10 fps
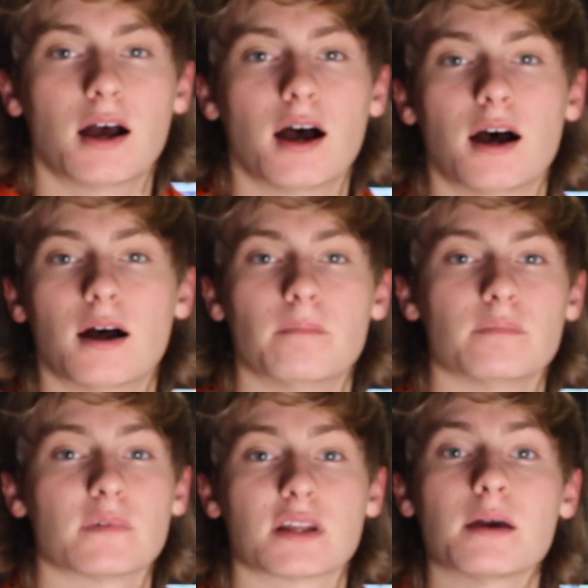
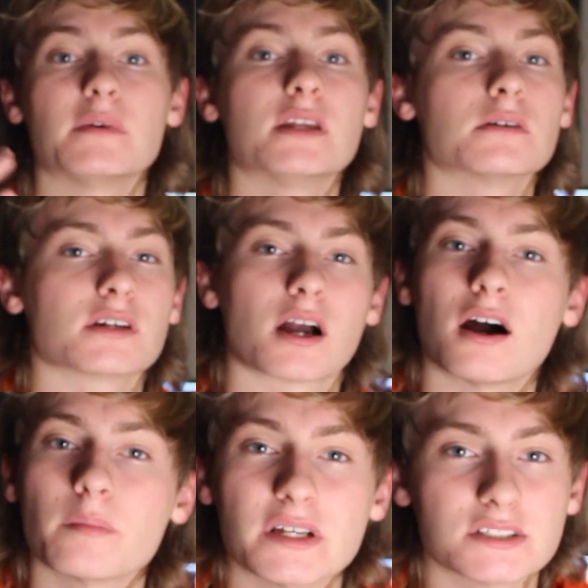Let me know in the
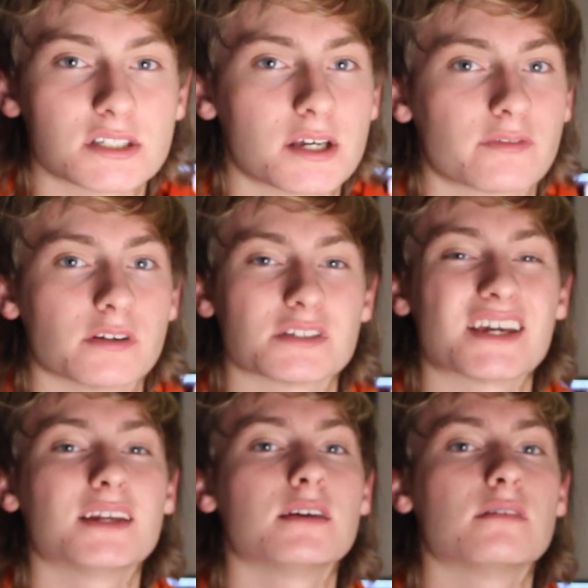comments if there's
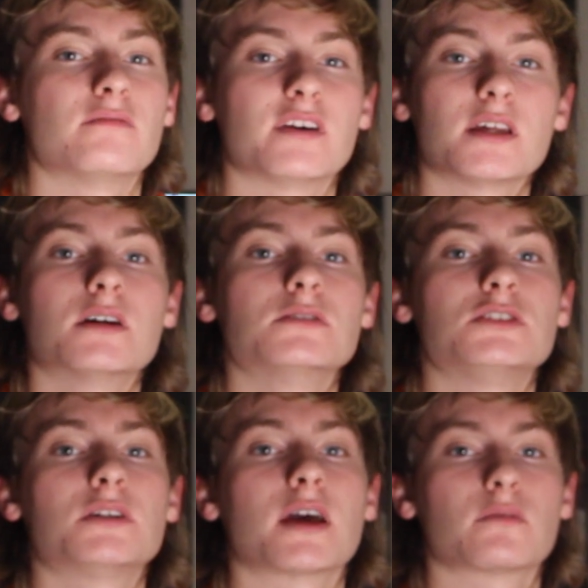any videos
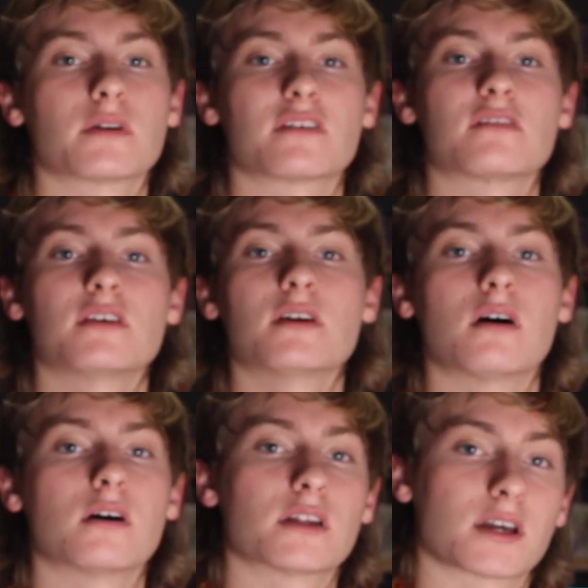you guys want to see
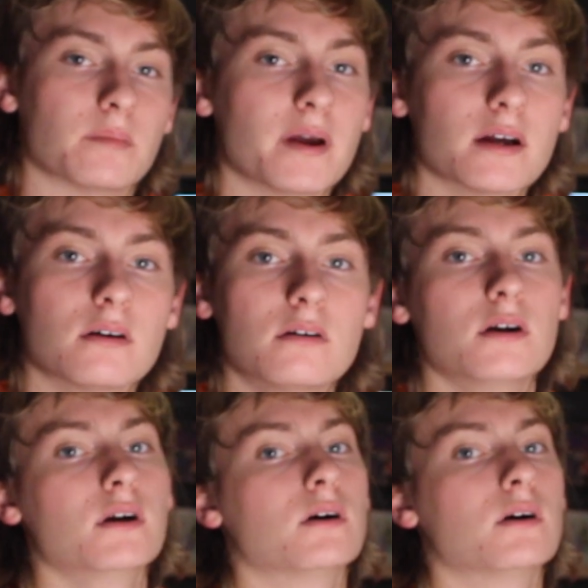on the Camaro